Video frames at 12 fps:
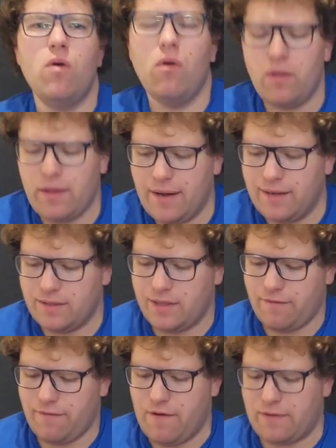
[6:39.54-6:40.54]
more related to
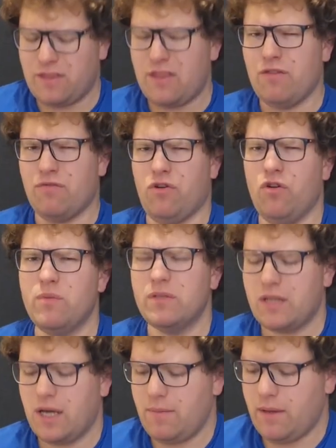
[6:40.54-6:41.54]
the fact that the
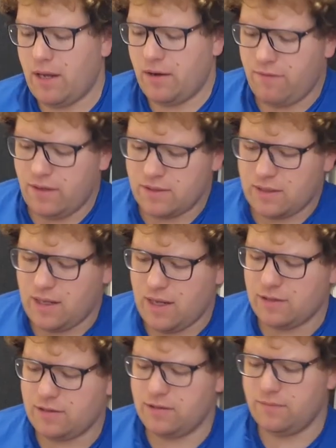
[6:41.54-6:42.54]
aroma's coming out of each
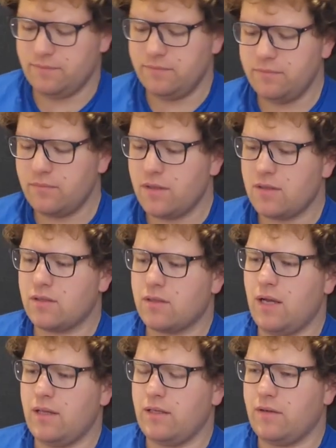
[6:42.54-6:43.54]
glass
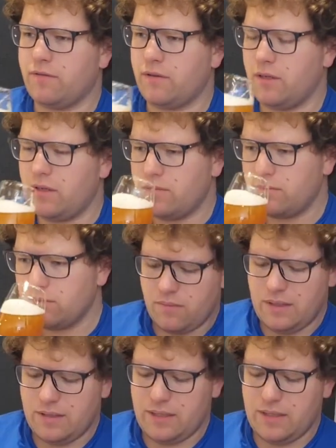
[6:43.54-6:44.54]
slightly differently.
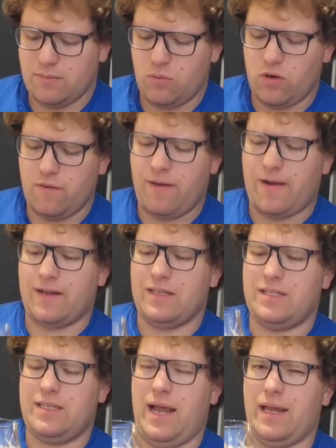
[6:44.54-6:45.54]
But this has more of like a
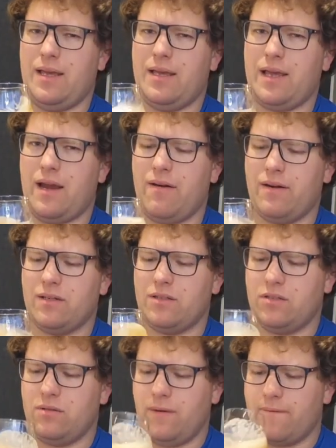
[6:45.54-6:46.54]
dank character
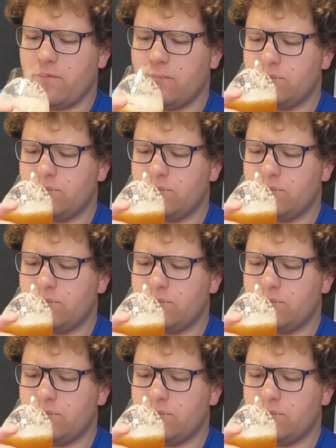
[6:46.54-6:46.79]
to it.